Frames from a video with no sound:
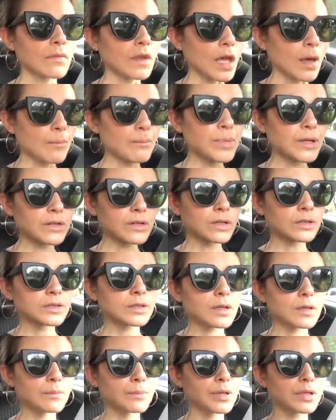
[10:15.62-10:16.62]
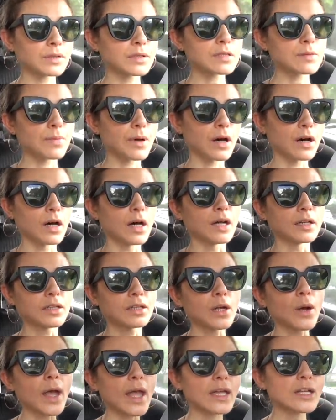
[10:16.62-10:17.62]
and build built upon
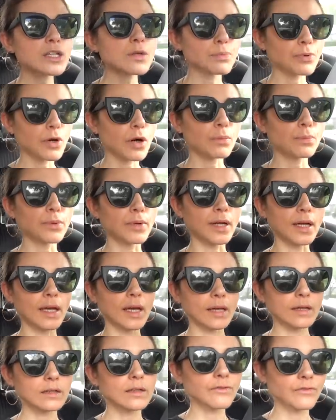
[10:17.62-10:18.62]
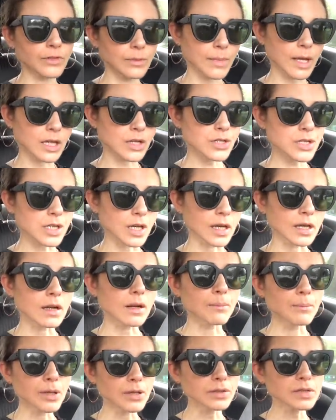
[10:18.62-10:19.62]
you know age appropriate
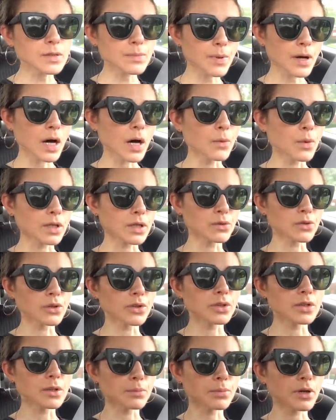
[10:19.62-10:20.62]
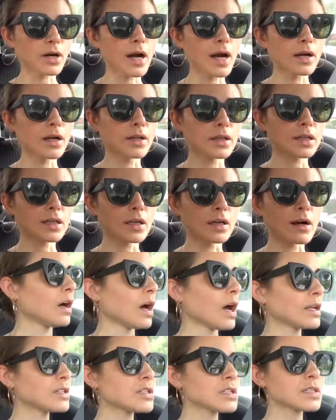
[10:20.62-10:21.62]
information built upon what you learned the prior year
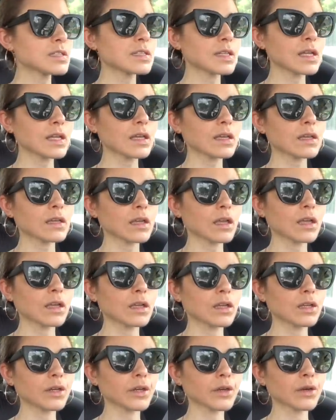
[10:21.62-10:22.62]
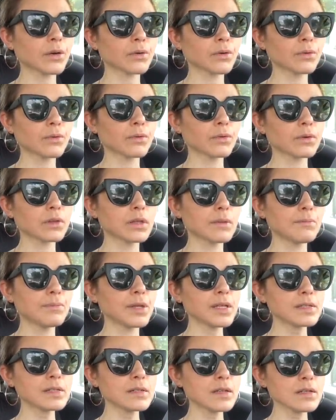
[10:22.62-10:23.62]
i just think you know the
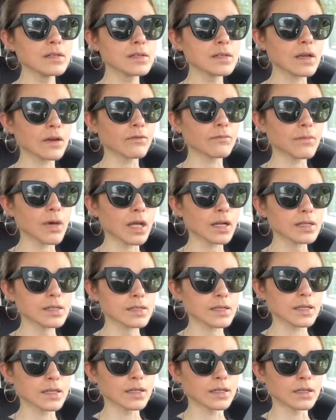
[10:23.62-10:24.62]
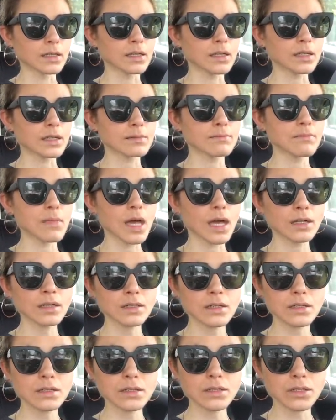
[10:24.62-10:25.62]
business of medicine is meant
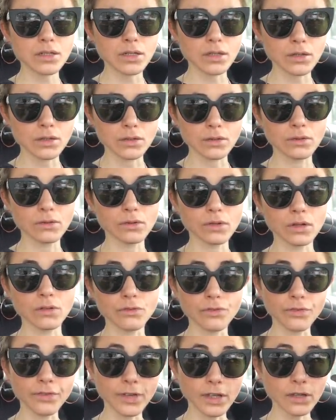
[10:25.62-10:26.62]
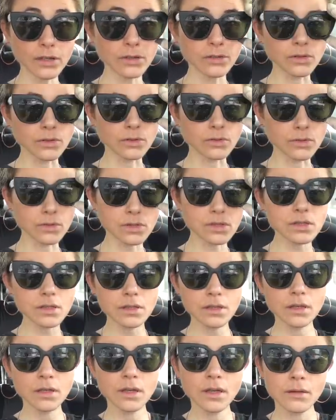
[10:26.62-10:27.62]
to confuse
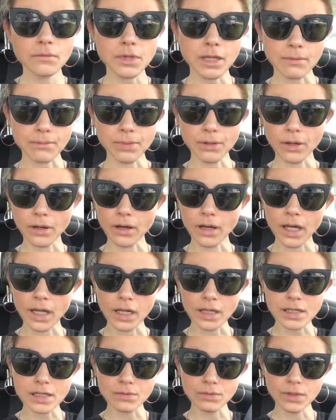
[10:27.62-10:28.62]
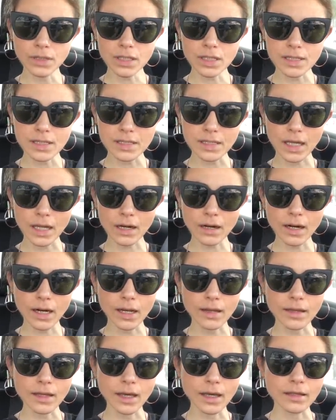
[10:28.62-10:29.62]
people and it's really
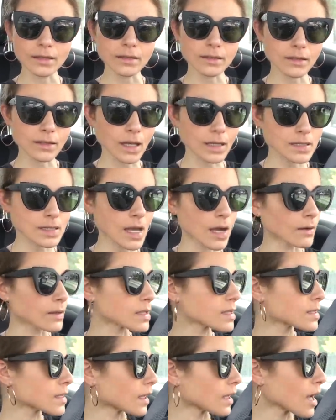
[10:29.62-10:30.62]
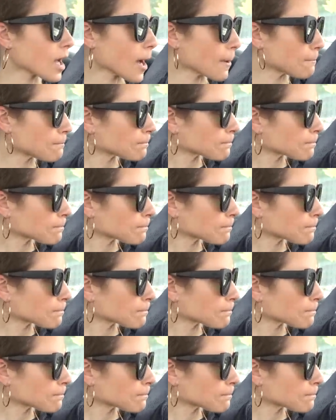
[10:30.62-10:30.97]
scary that that's how it's set up